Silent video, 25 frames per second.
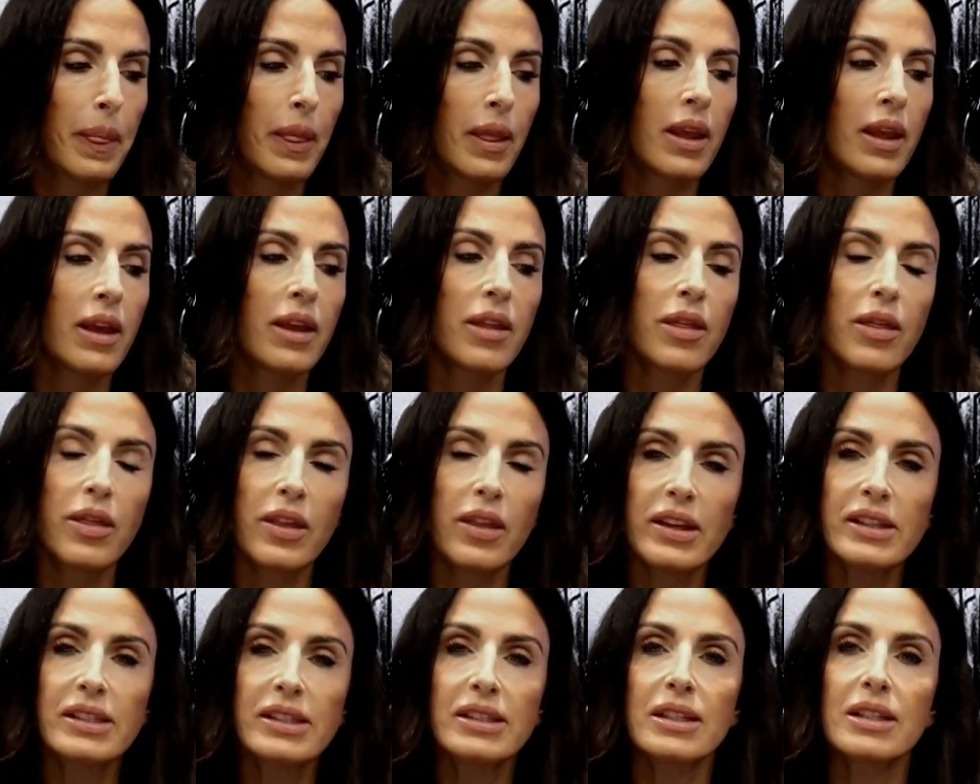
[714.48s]

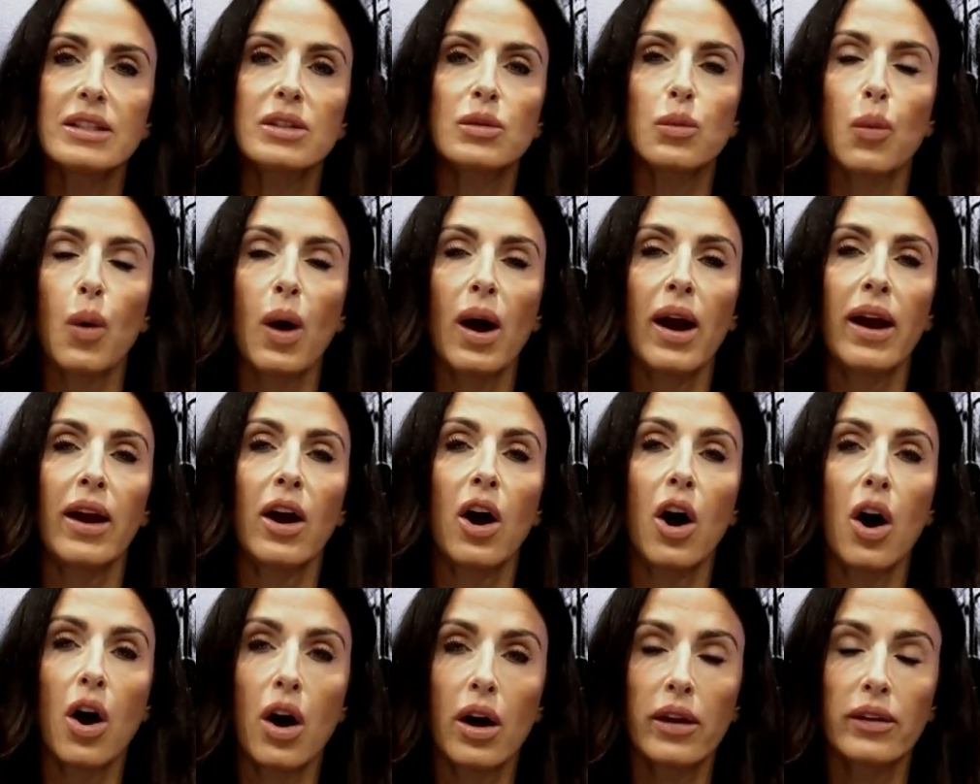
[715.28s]
This is why
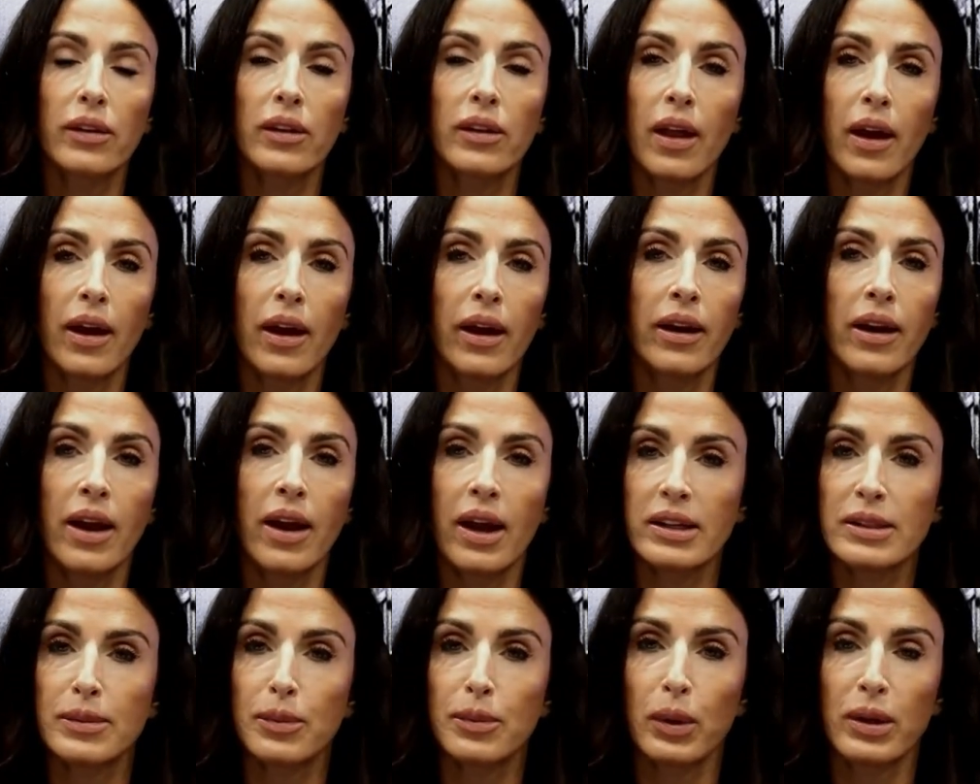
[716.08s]
online
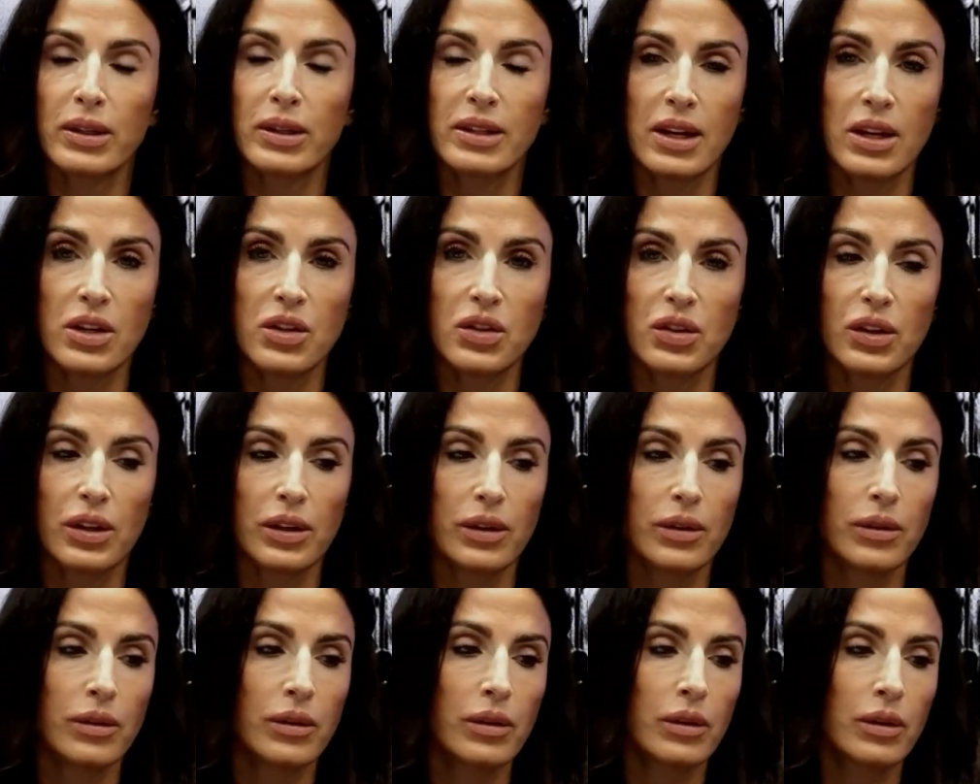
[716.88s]

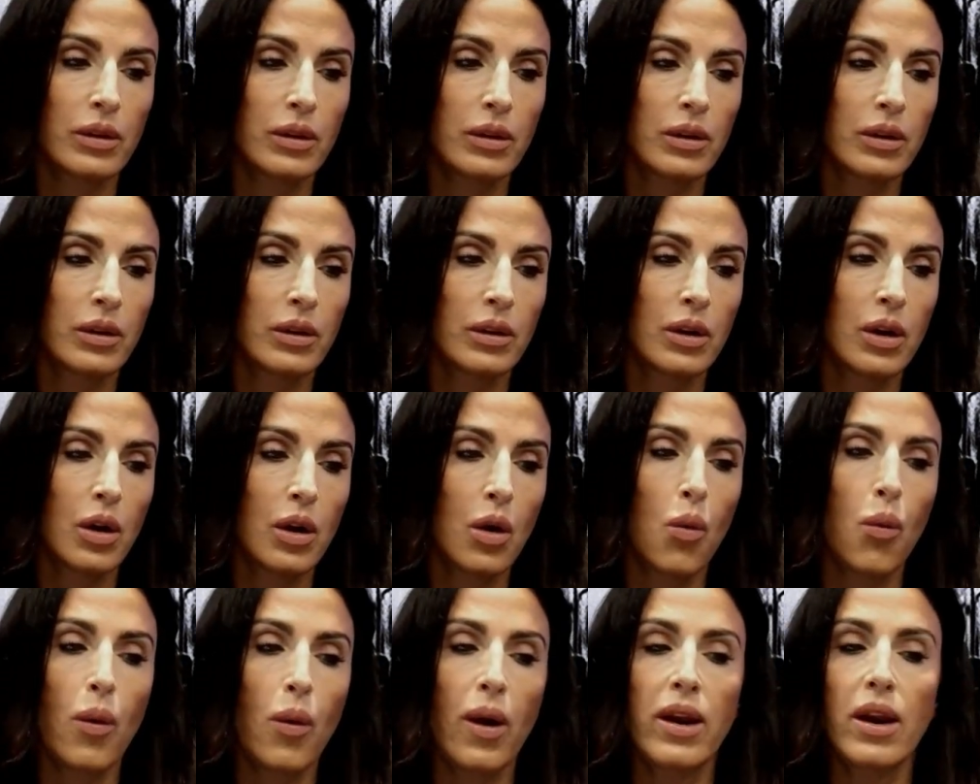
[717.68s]
exploitation
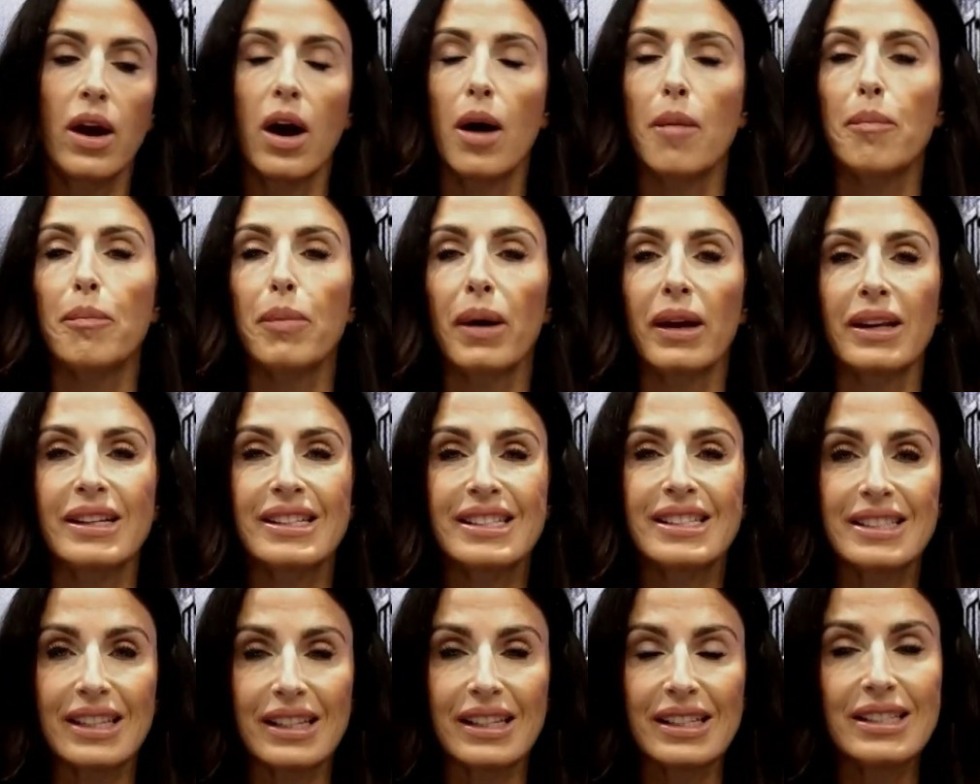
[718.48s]
went up by
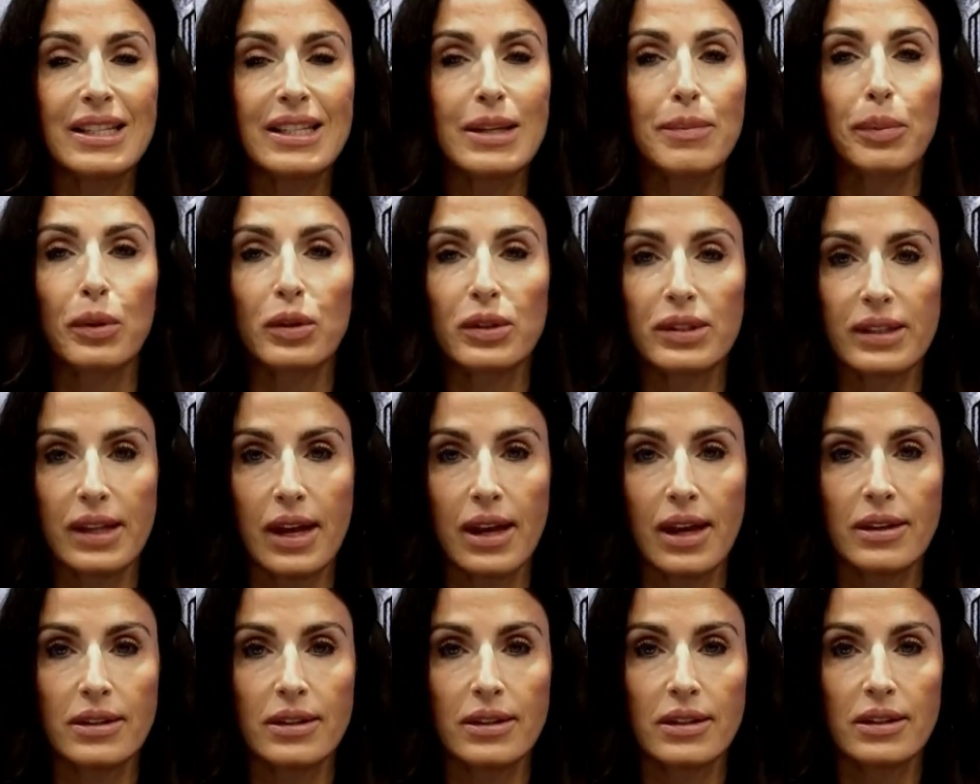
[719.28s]

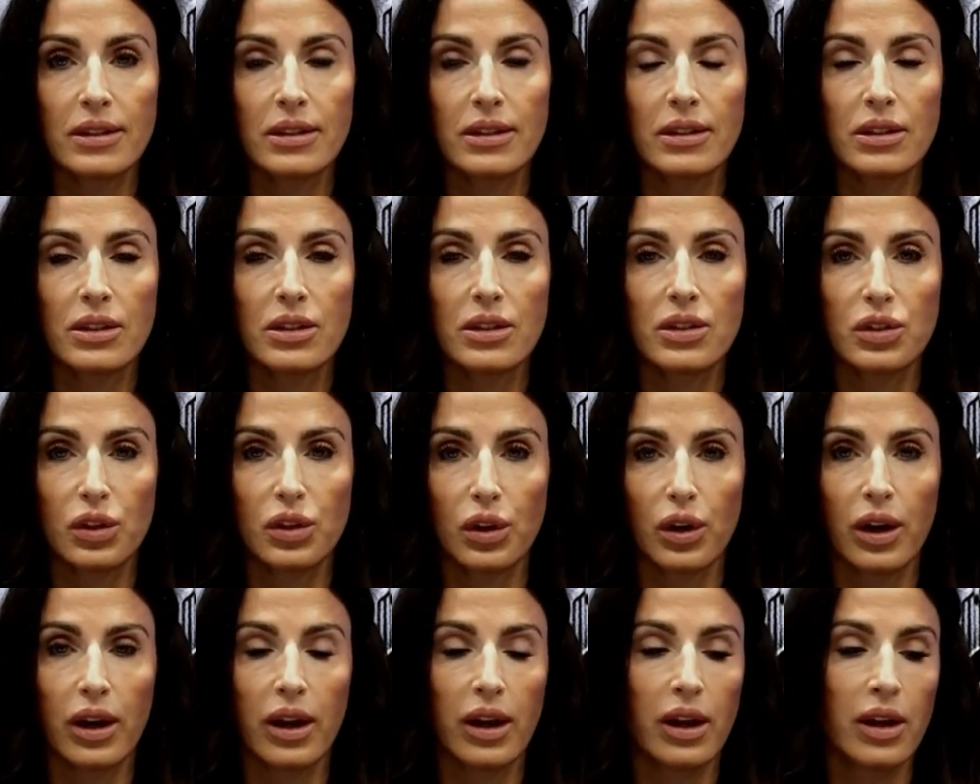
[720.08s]
60%
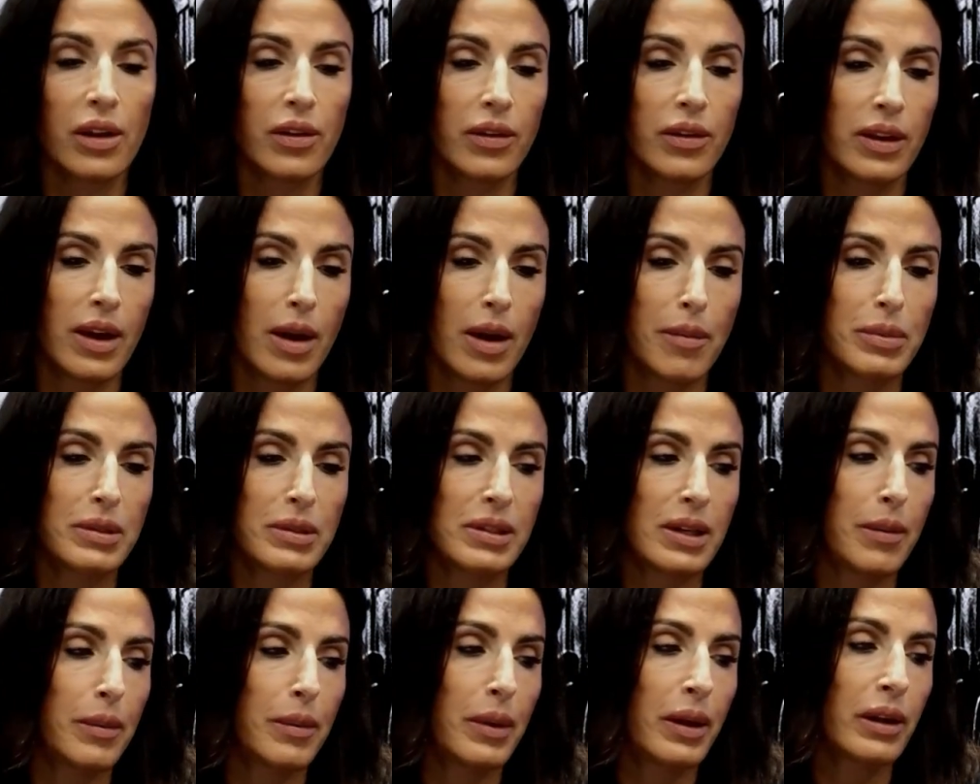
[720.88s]
during the
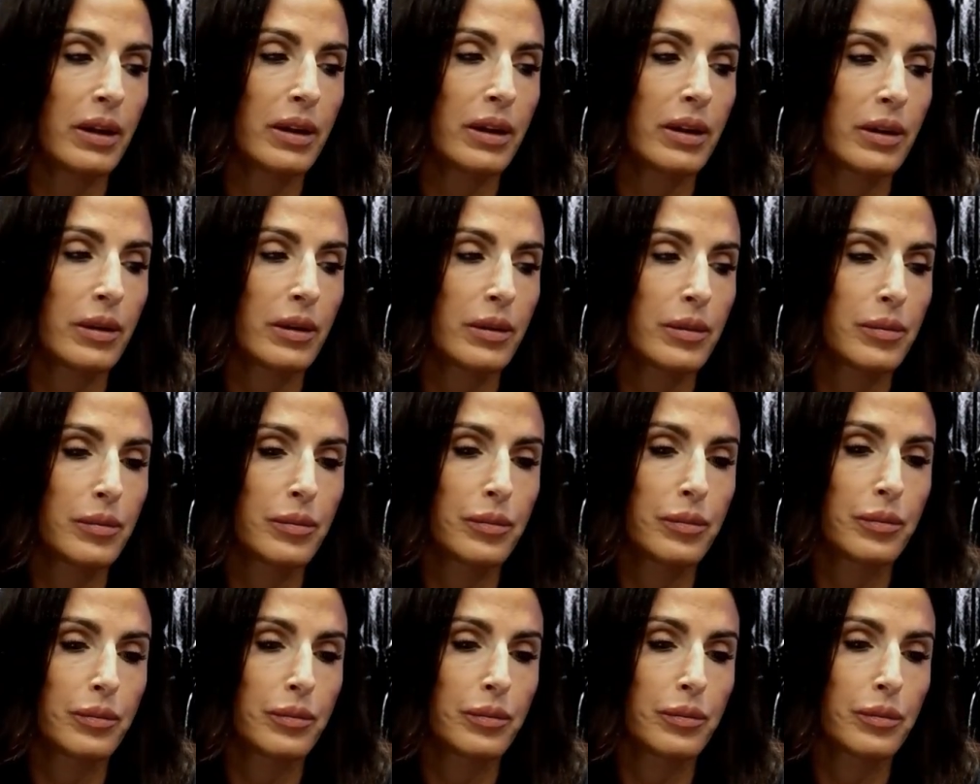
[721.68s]
epidemic.
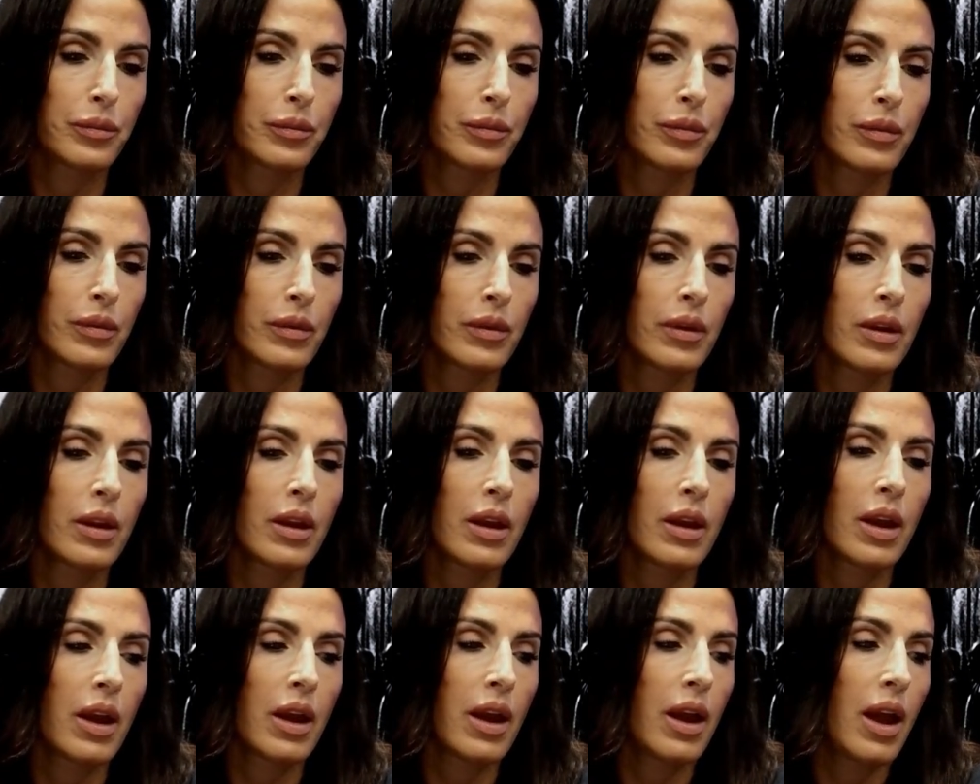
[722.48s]

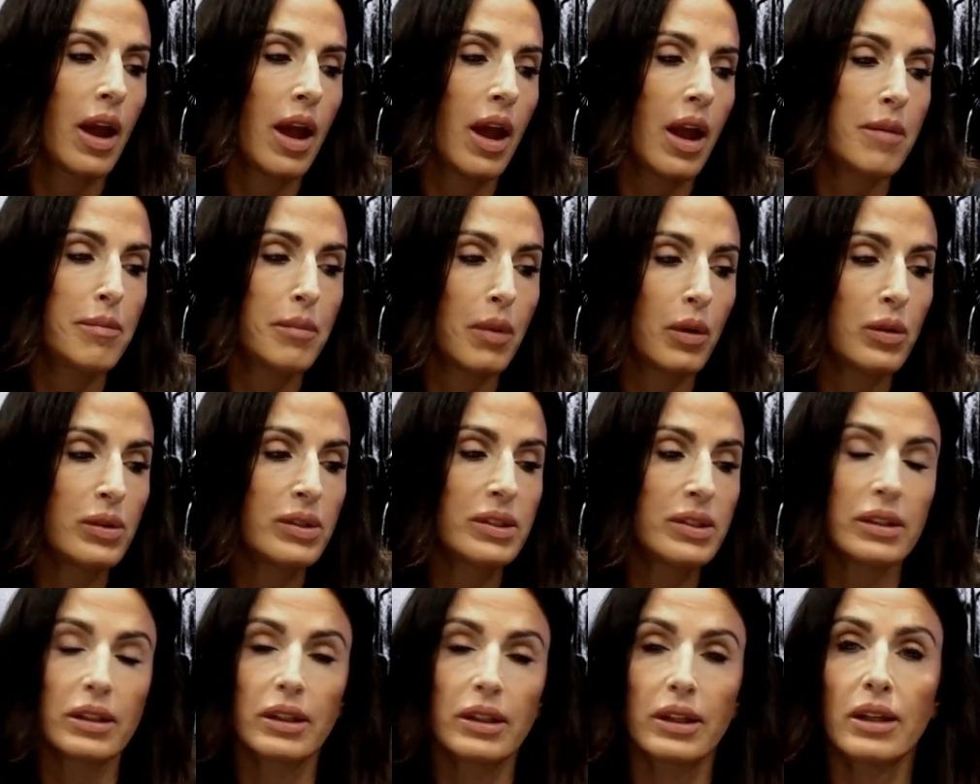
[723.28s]
And
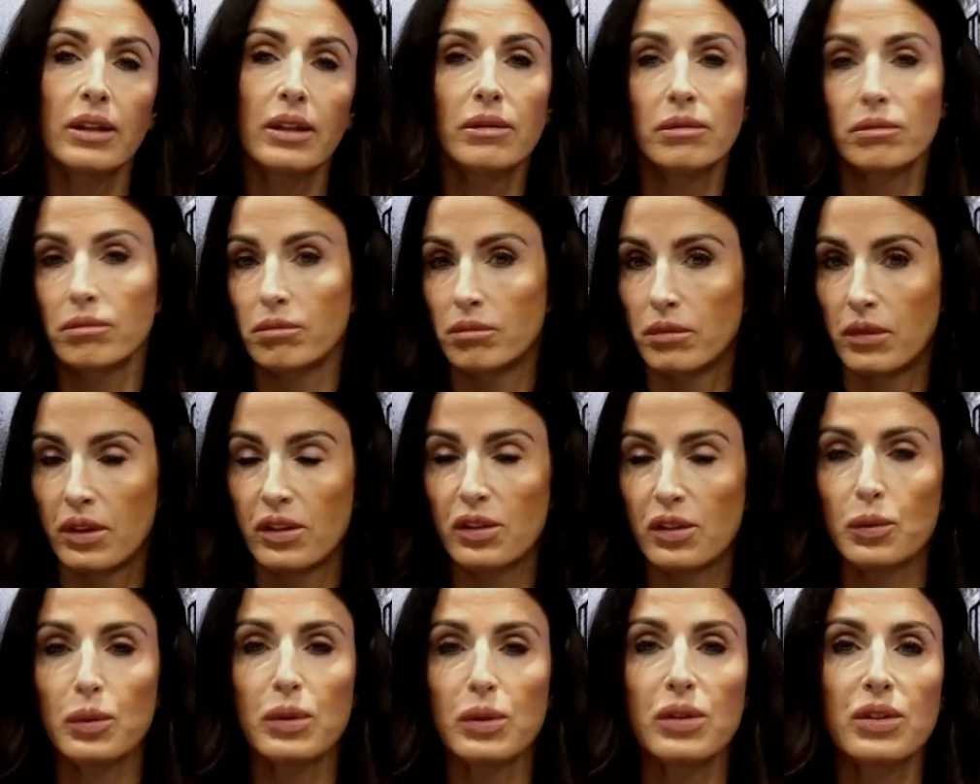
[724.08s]
mostly, this
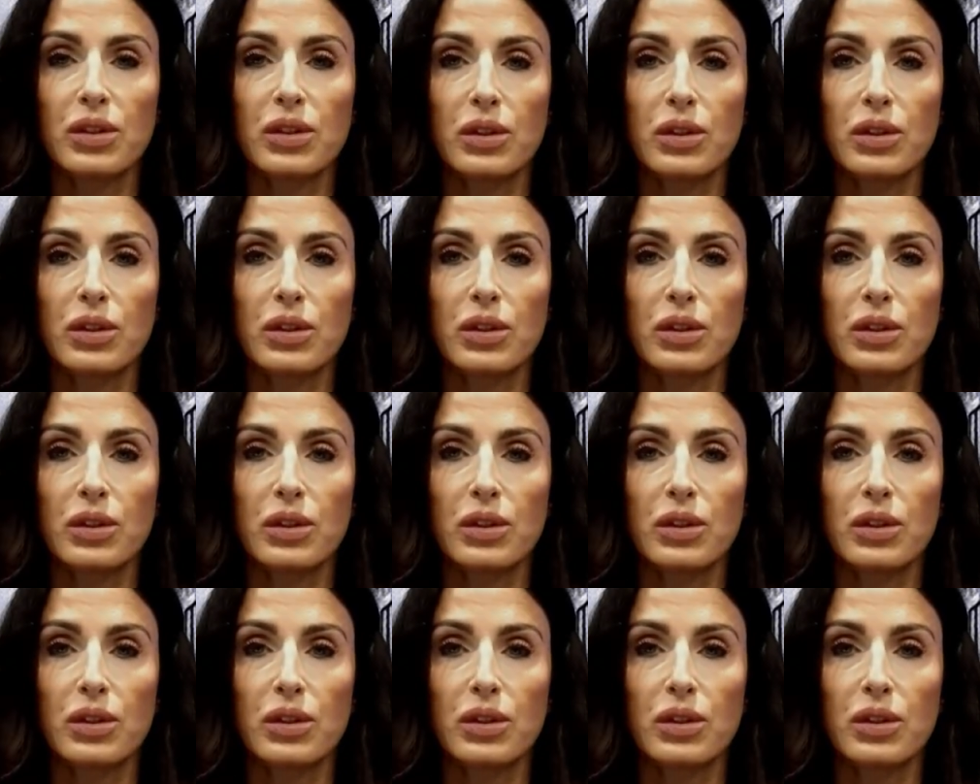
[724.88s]
was due